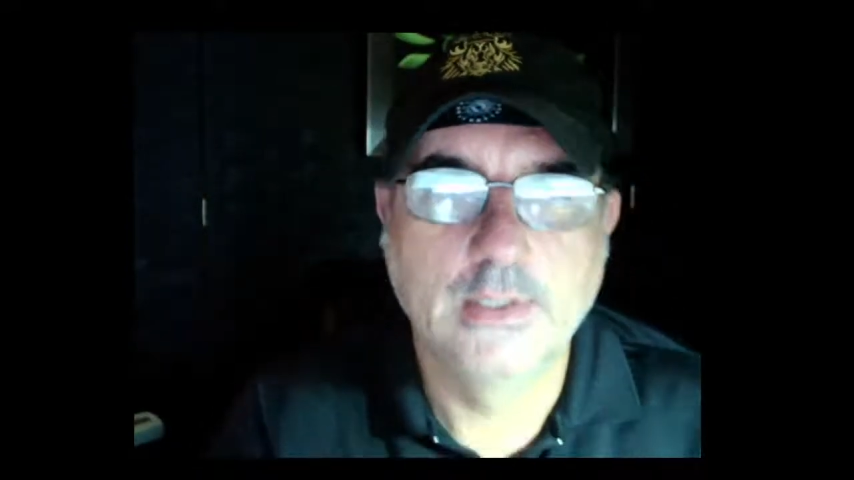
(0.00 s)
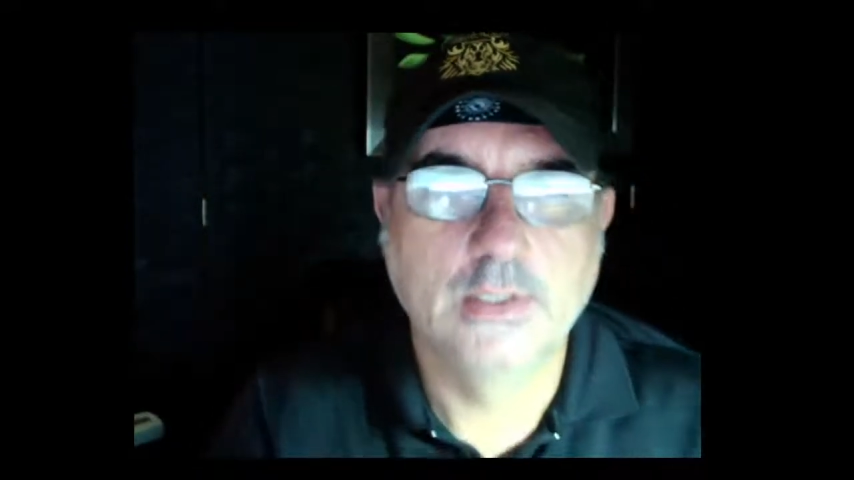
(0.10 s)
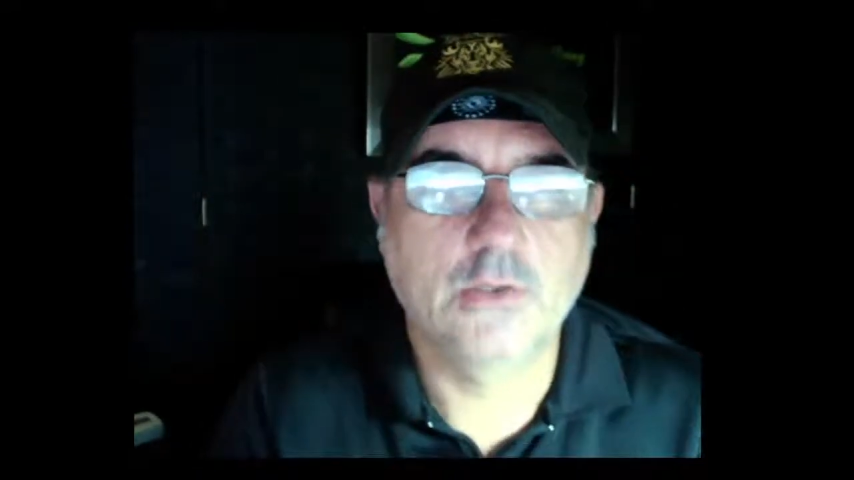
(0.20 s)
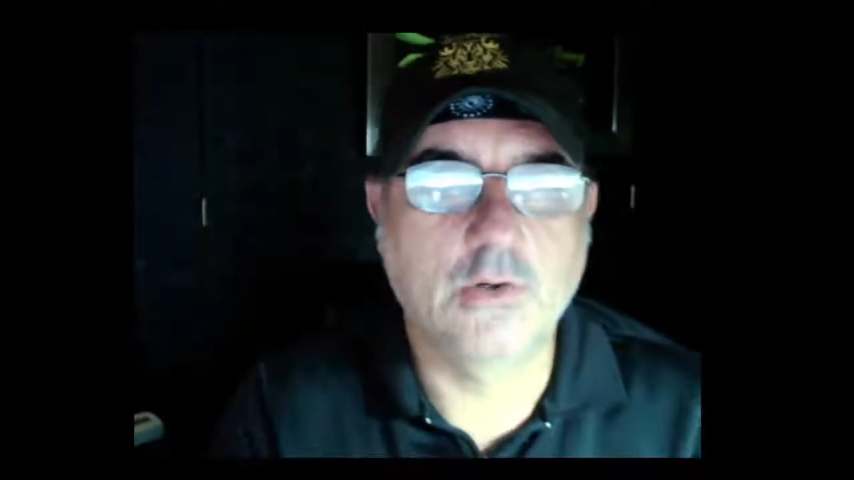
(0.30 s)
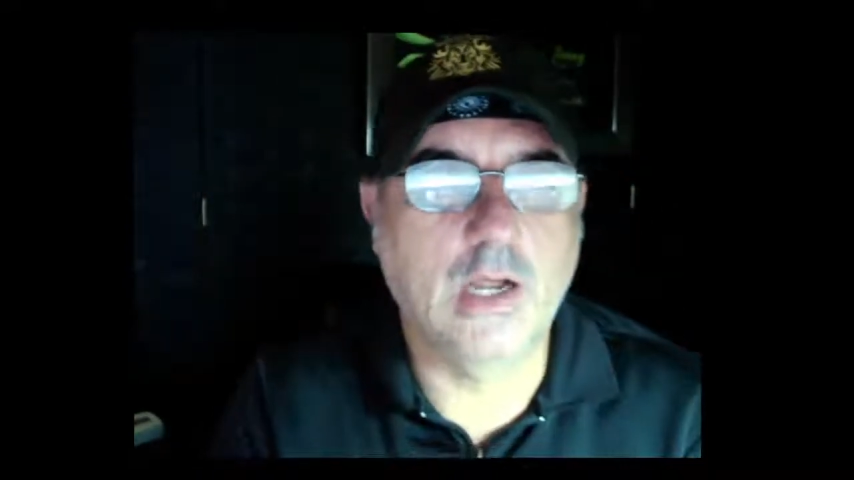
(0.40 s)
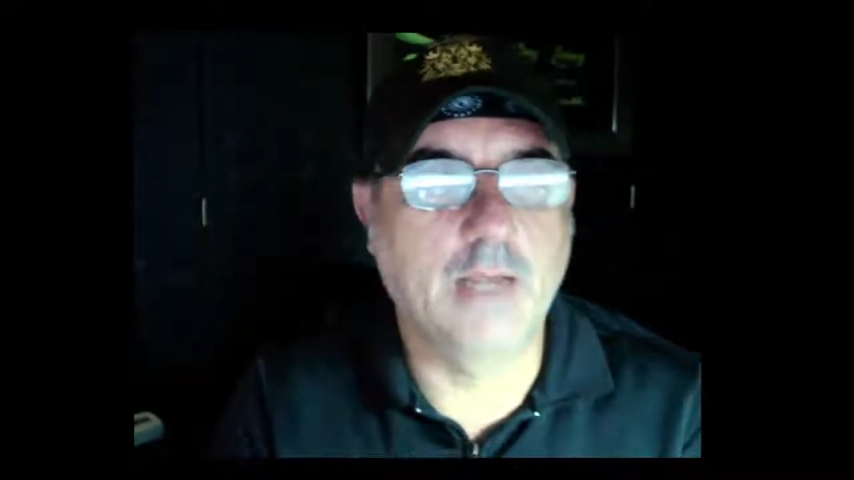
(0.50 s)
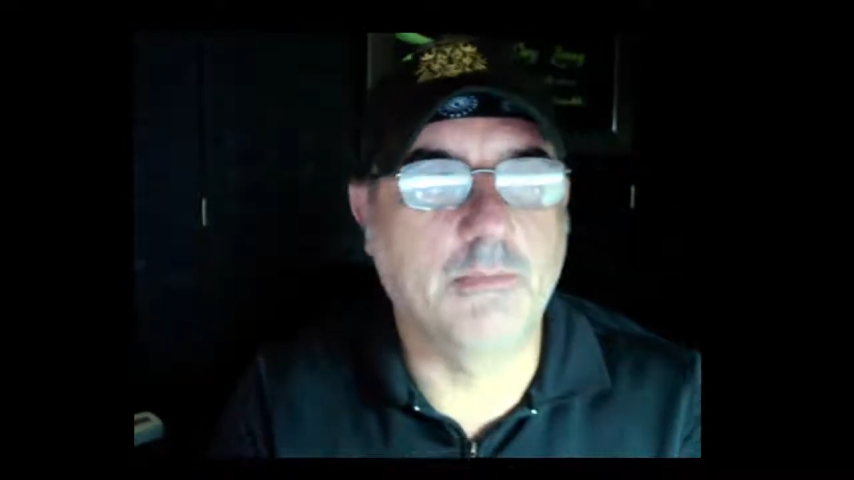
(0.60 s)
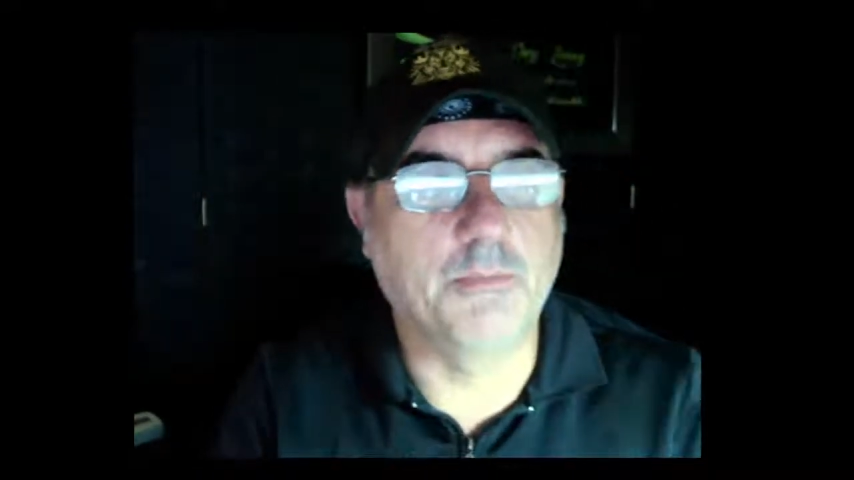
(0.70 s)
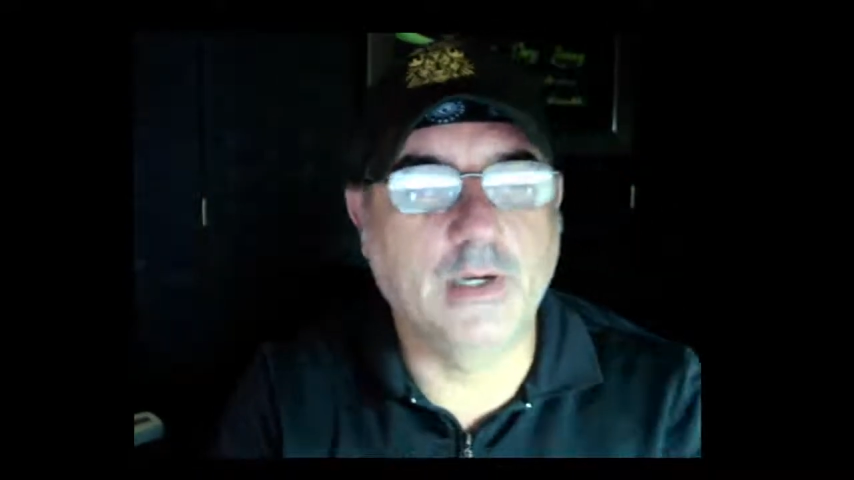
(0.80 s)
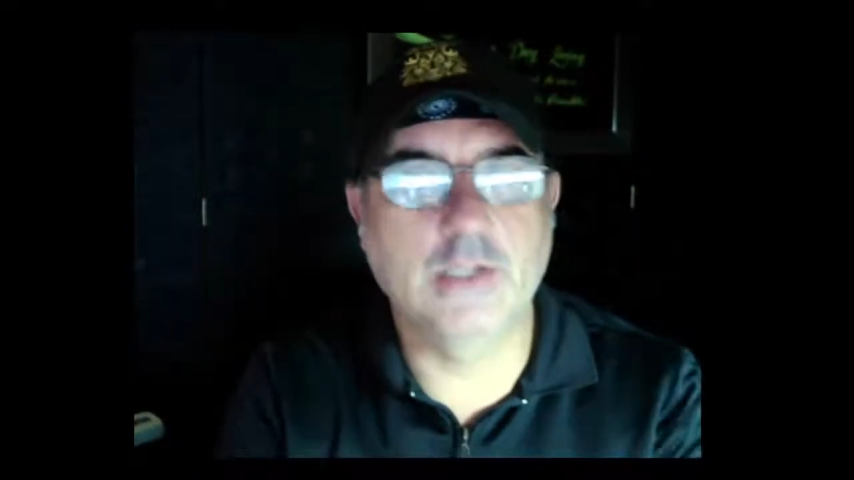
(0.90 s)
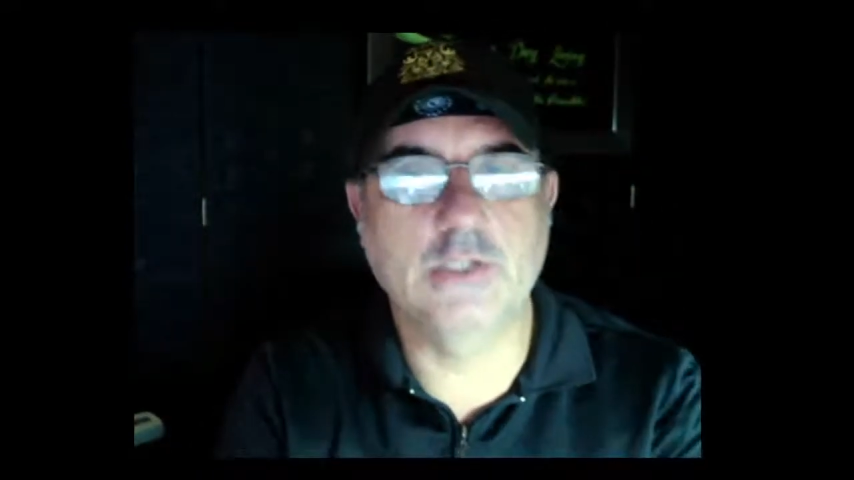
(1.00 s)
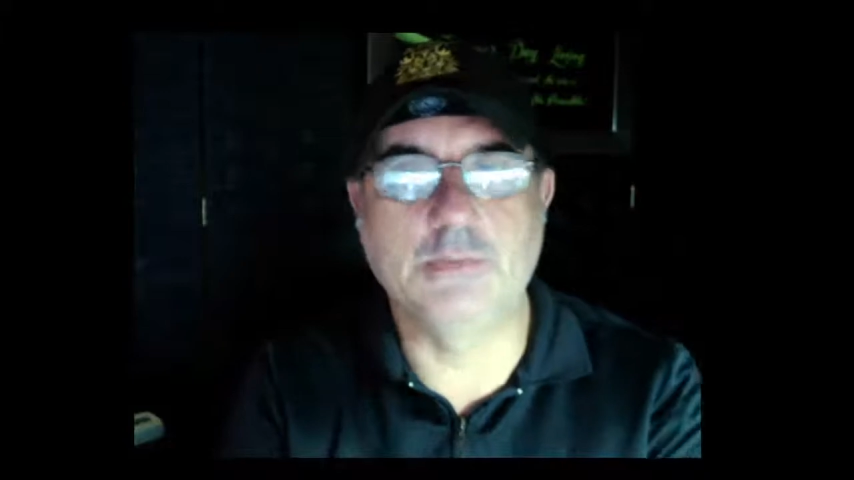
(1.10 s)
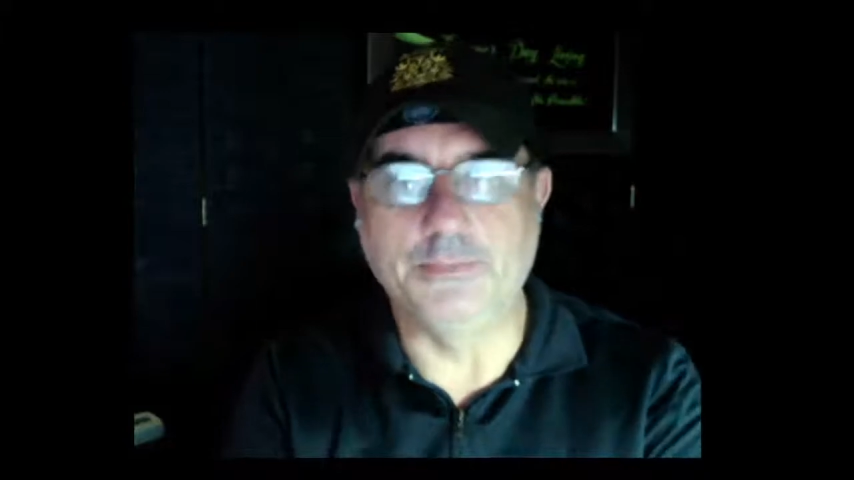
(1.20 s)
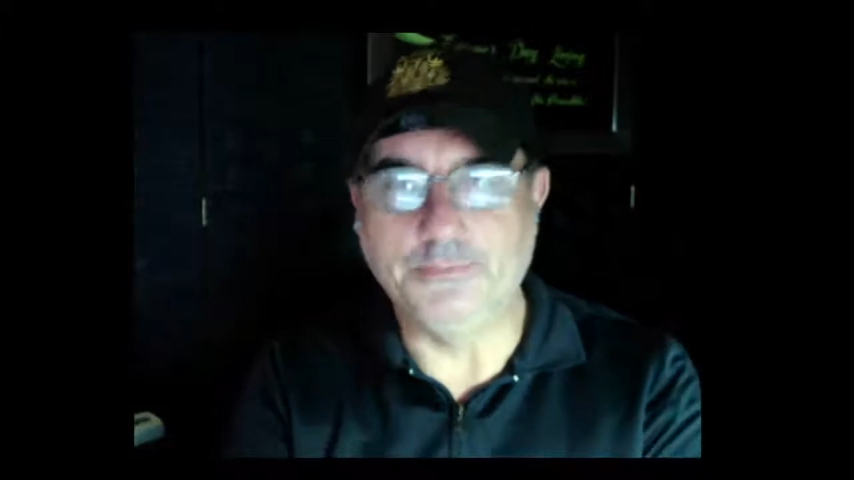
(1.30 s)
crime and punishment.